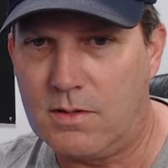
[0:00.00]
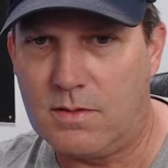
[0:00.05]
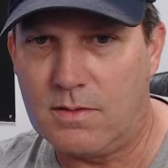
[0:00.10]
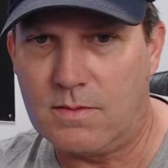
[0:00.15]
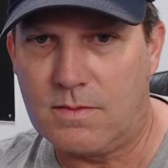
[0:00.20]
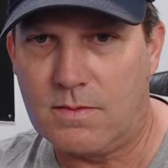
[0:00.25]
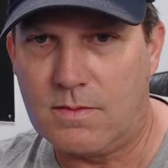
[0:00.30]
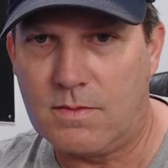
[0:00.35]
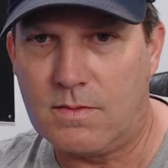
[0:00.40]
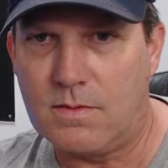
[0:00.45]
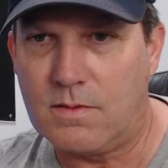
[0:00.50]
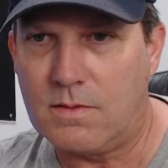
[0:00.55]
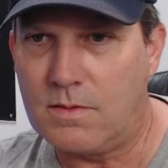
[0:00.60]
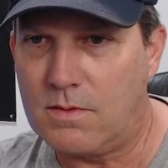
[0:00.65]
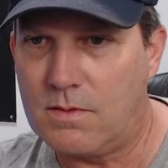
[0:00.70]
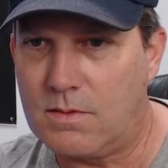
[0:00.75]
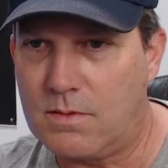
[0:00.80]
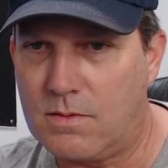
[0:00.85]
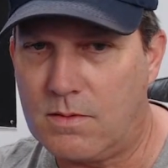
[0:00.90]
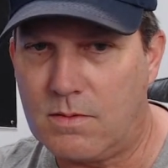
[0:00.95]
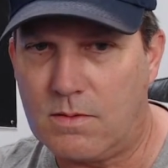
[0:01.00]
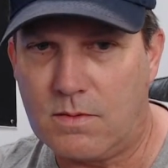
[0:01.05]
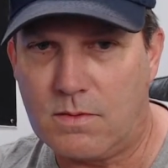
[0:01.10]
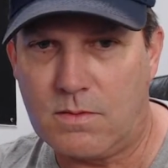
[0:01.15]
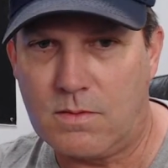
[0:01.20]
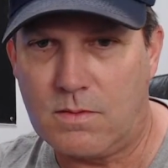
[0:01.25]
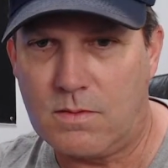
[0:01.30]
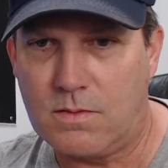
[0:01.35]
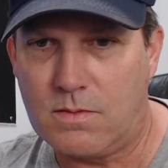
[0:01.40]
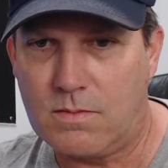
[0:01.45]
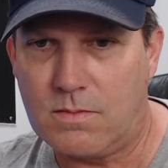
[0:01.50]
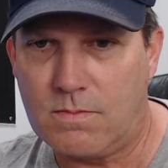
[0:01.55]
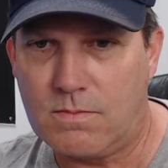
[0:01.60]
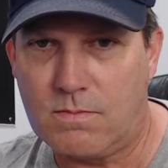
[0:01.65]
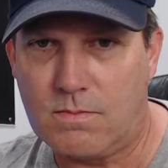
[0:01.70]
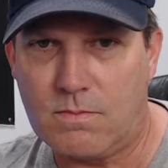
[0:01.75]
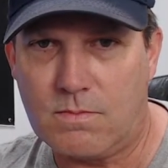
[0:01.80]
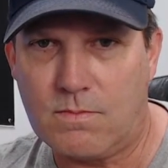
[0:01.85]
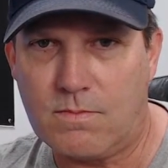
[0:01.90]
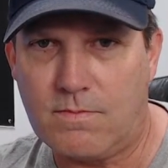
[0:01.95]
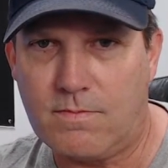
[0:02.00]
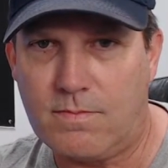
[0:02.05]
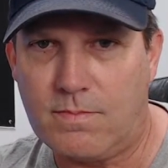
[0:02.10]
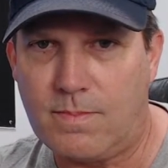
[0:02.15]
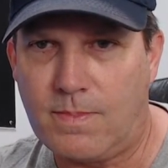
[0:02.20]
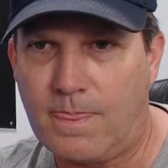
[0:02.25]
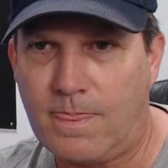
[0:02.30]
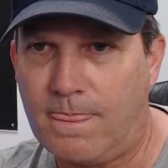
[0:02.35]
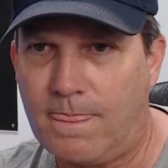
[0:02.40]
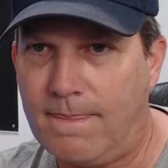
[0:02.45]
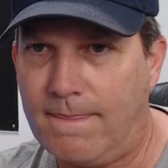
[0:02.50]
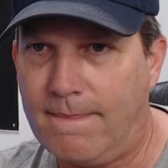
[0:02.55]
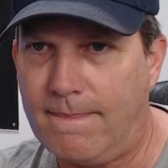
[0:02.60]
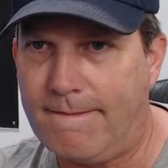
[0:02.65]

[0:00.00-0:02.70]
(no one is talking)